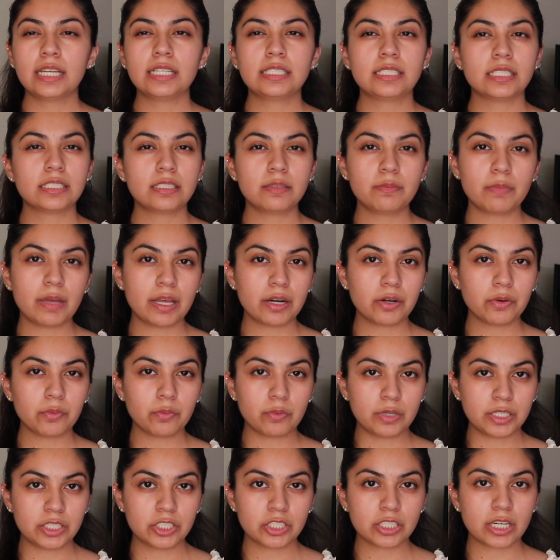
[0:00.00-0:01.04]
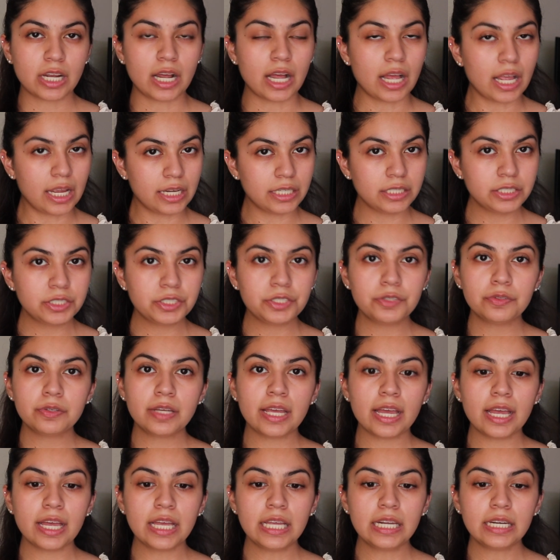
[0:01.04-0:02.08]
It doesn't matter which kind you
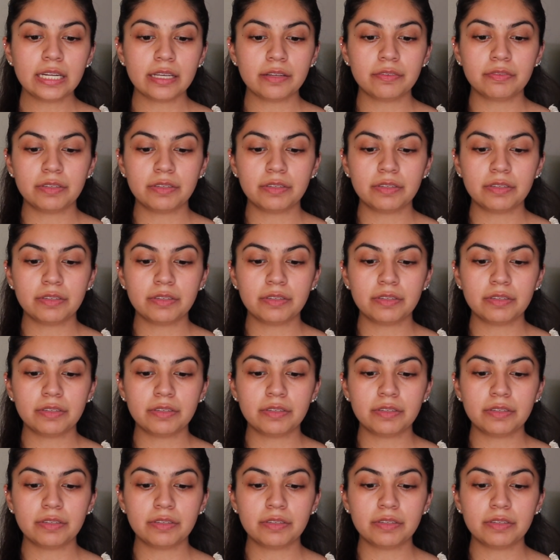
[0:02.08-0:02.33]
get,